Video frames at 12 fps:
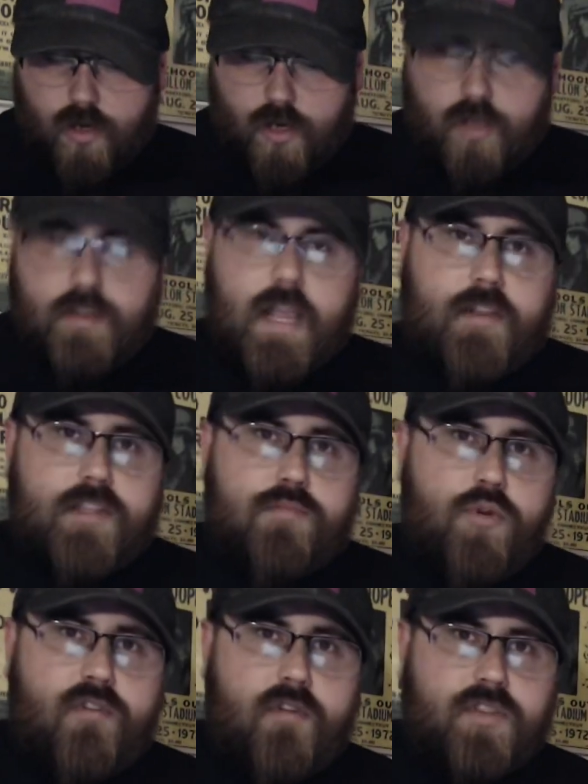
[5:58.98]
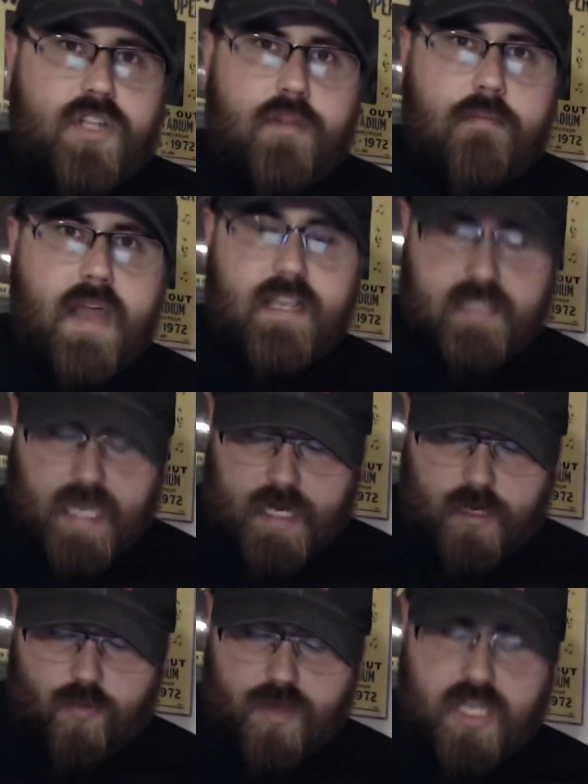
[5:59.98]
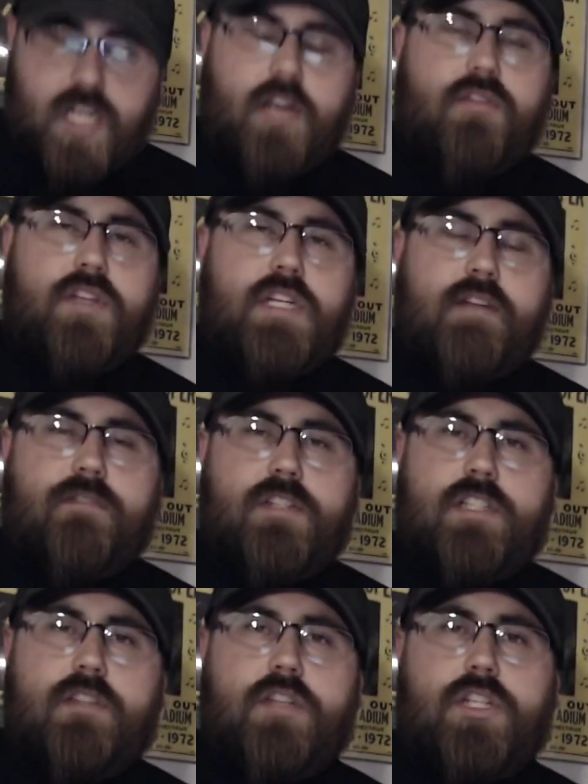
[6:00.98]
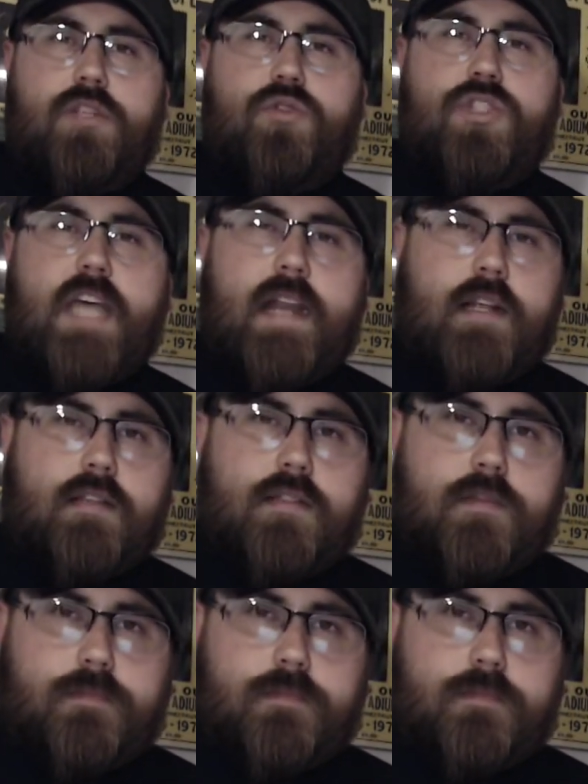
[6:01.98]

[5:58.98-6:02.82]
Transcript: Now let's move over to the mic setting, and we can hear the difference in the two settings.